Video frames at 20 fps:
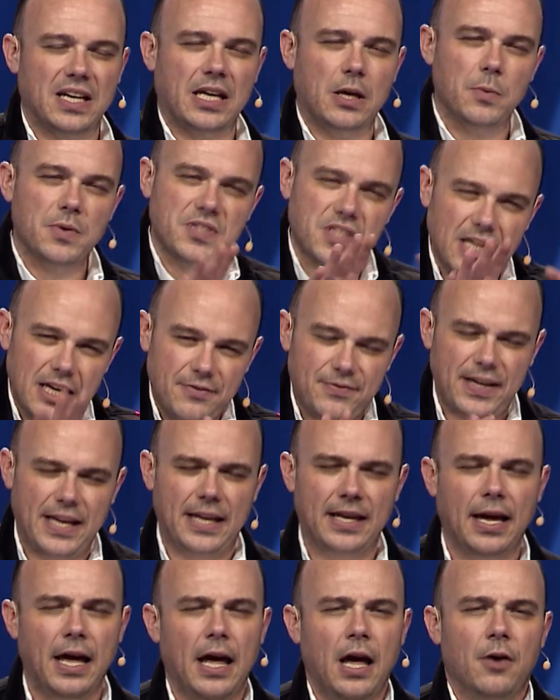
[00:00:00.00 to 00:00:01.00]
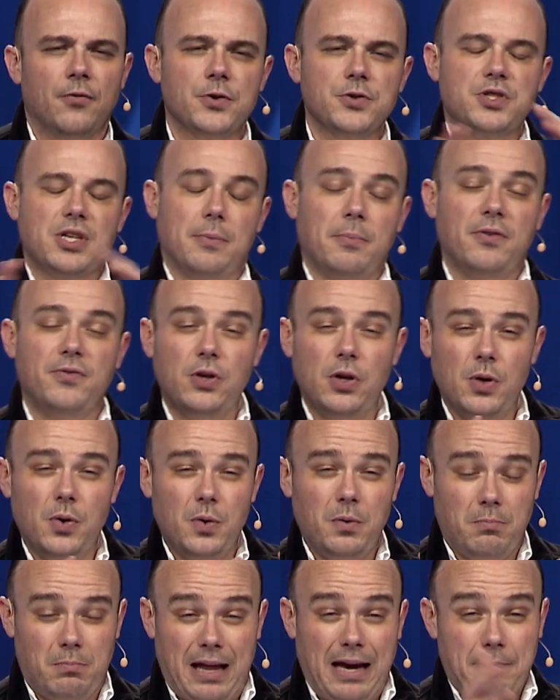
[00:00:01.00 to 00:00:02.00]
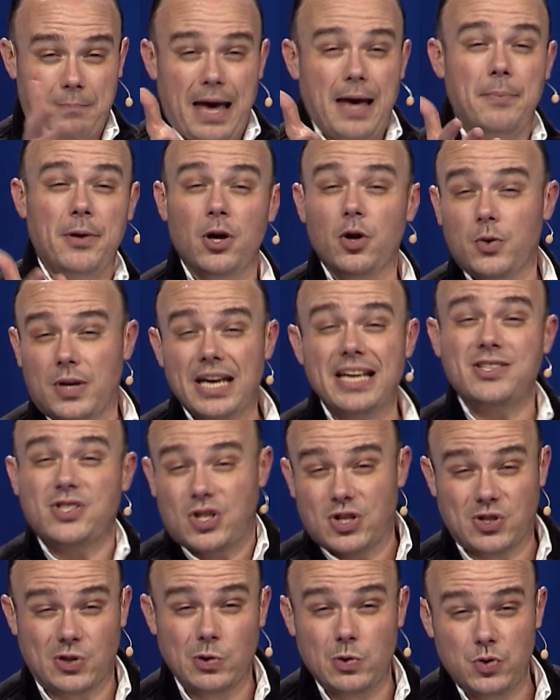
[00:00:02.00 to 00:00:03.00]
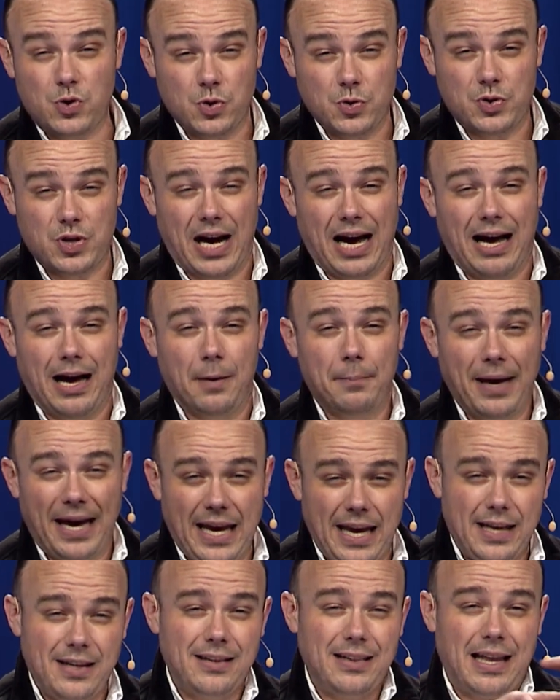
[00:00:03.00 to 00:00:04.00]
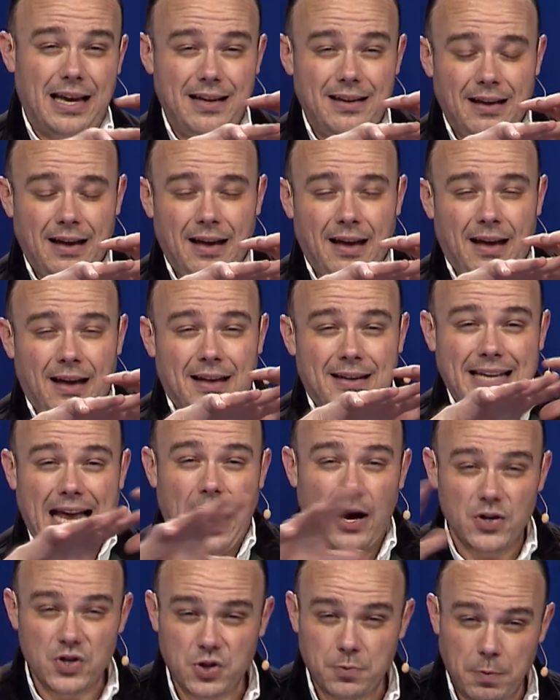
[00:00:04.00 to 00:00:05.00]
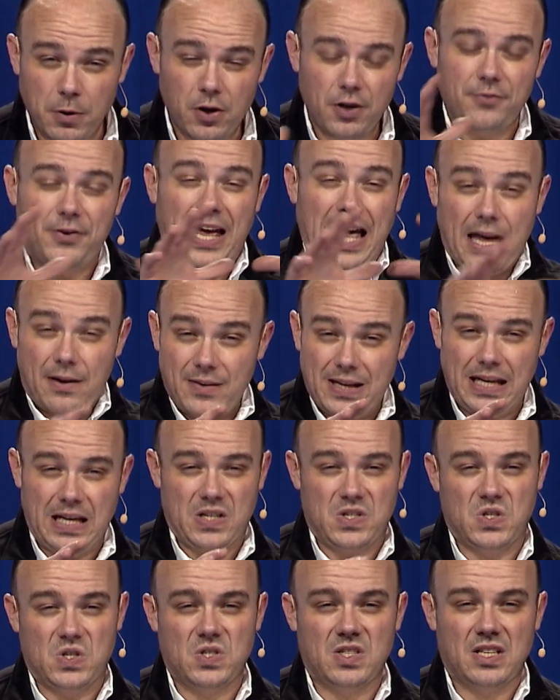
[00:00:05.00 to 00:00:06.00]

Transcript: Like it was an event. For some of you, like maybe you did just lose your job. And like now spirit of heaviness